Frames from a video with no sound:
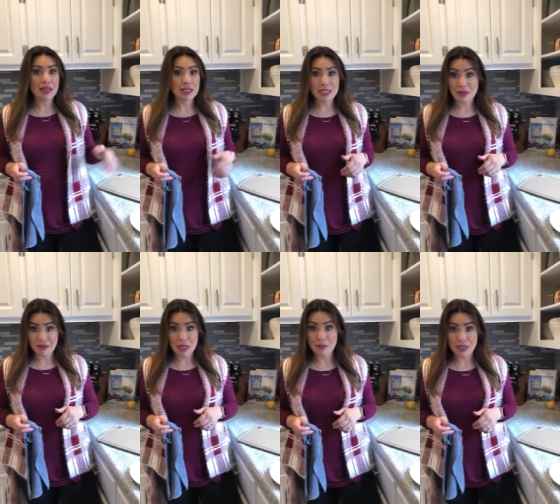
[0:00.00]
instead
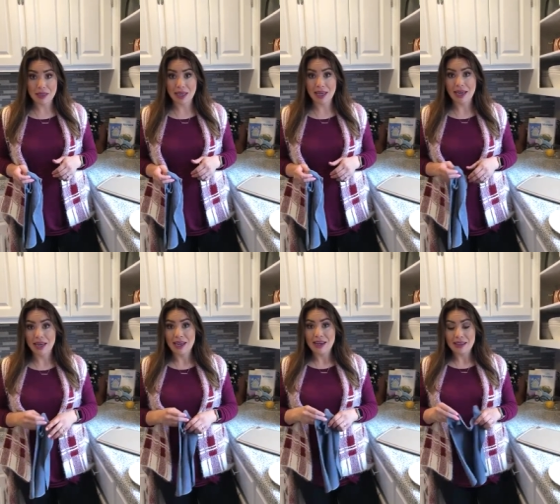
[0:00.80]
of chemically.
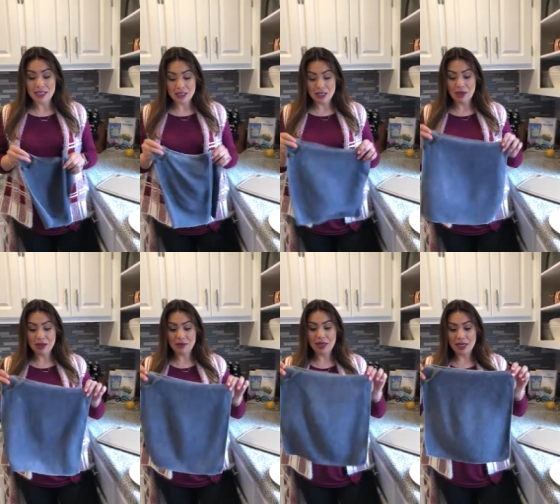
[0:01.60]
This
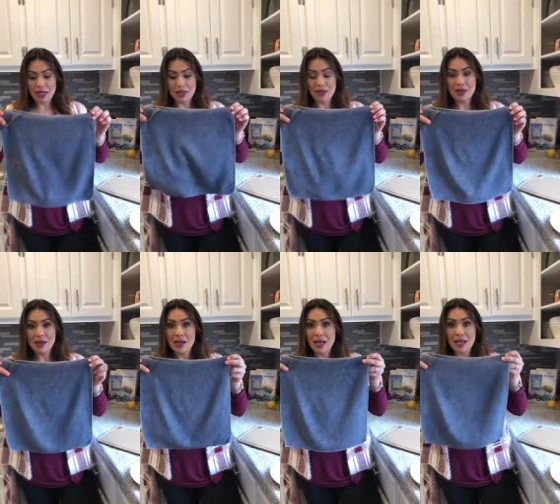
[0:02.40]
cloth right here
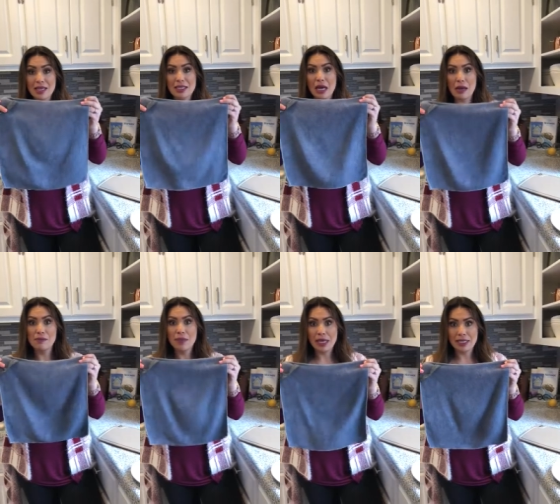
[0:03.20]
is
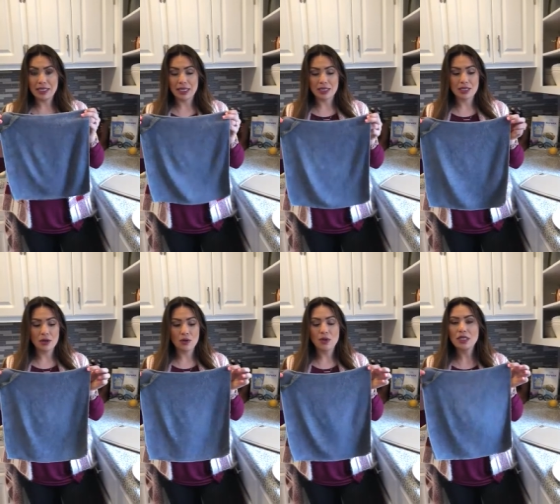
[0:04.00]
amazing.
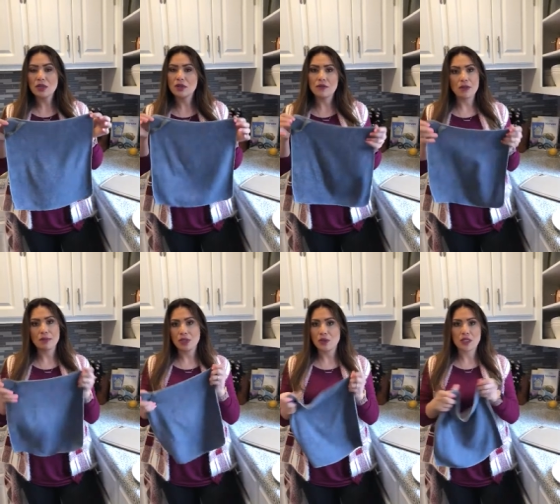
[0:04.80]
So what's so
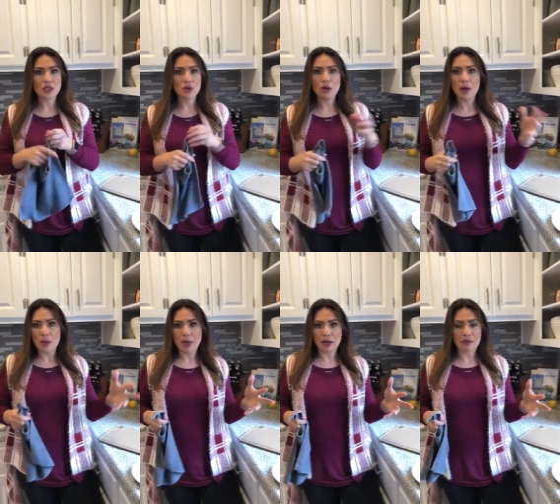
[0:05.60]
different between a
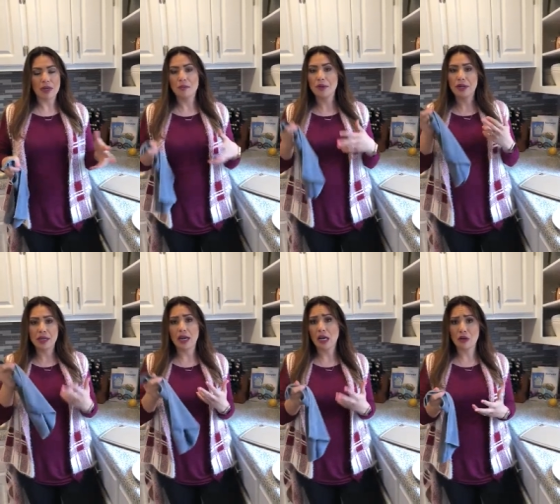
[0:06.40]
store-bought
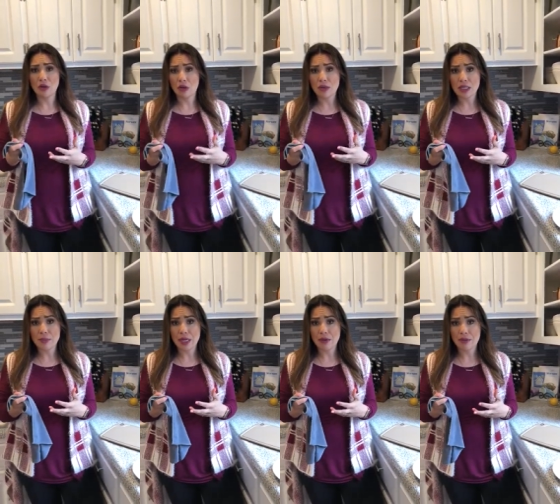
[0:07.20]
microfiber and our Norwex
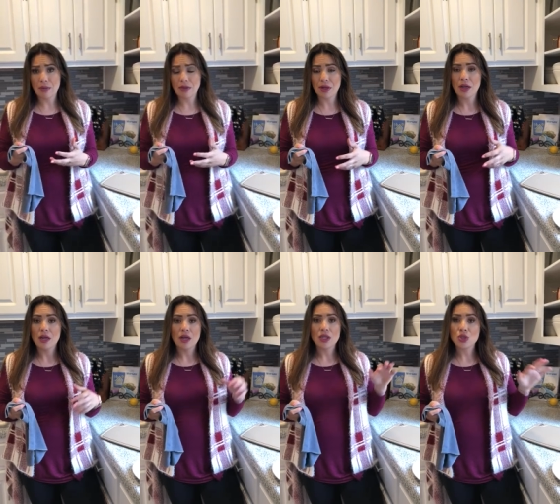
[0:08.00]
microfiber?
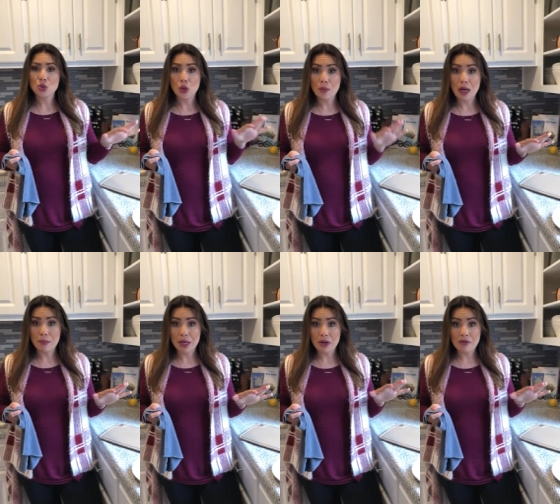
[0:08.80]
A
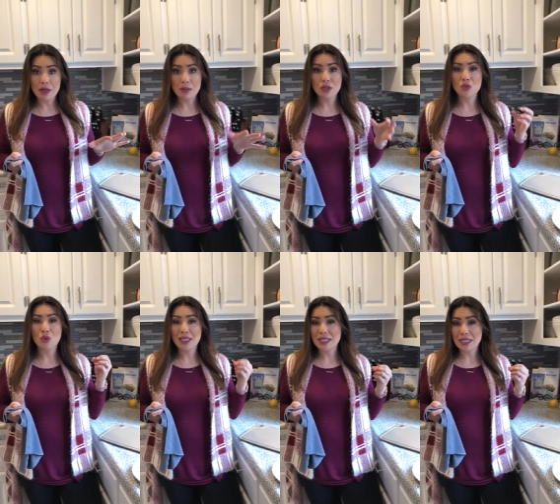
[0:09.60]
store-bought microfiber is
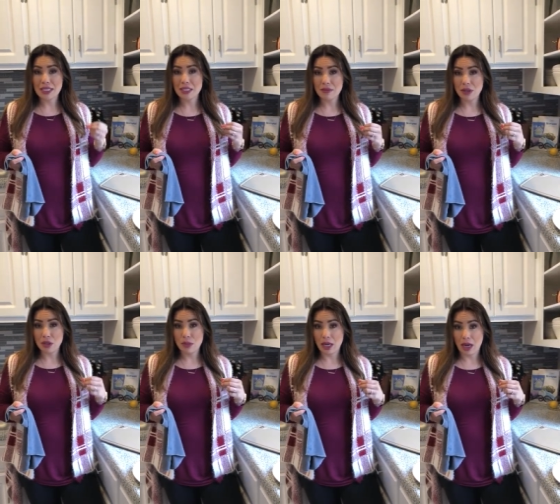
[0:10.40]
one-sixth of a
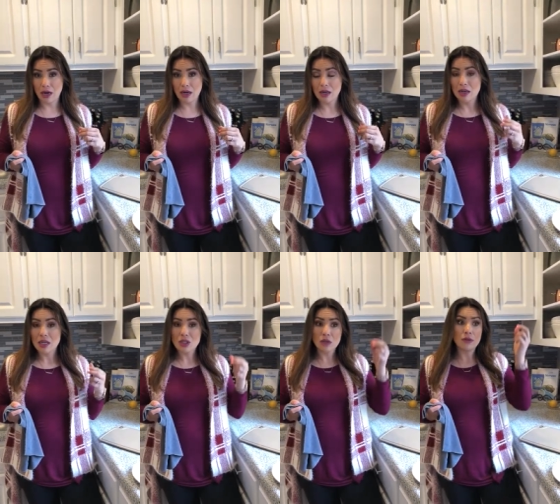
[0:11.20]
human hair.
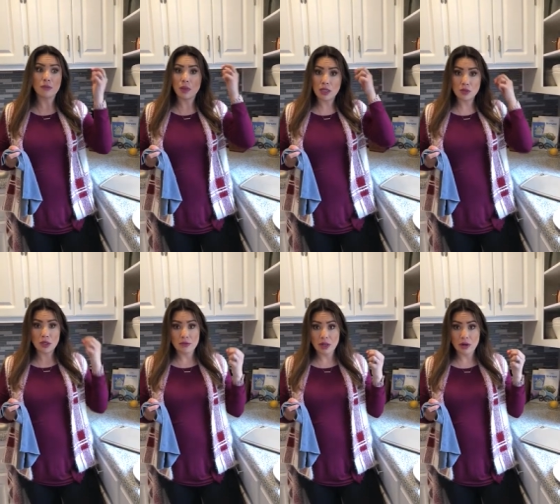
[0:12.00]
So if you plucked
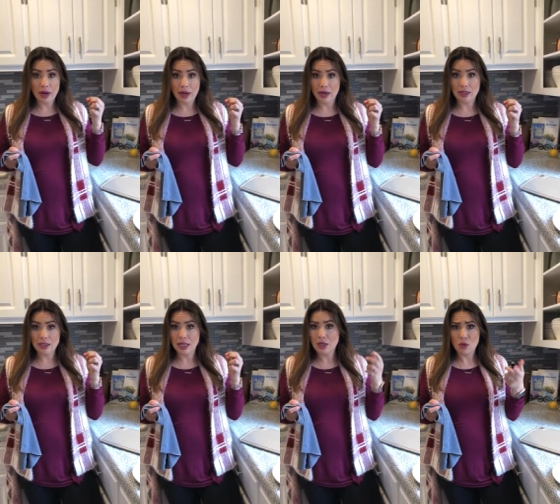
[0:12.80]
one of your gray
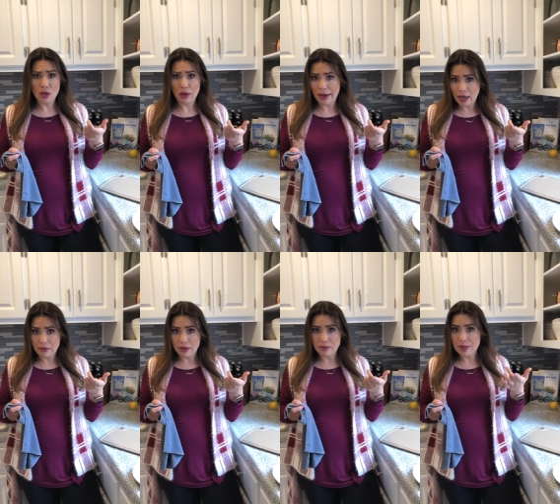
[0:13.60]
hairs, I know we all
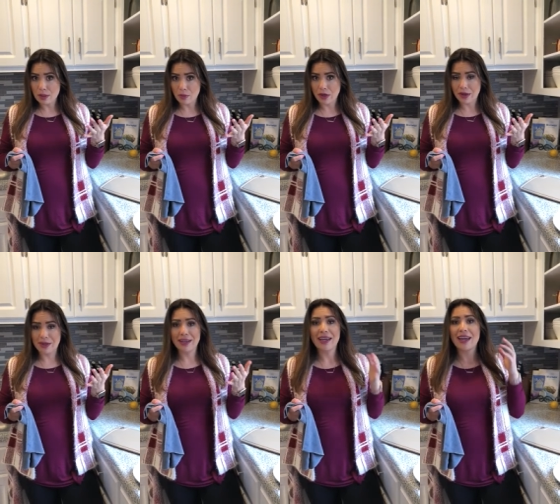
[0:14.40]
have them somewhere,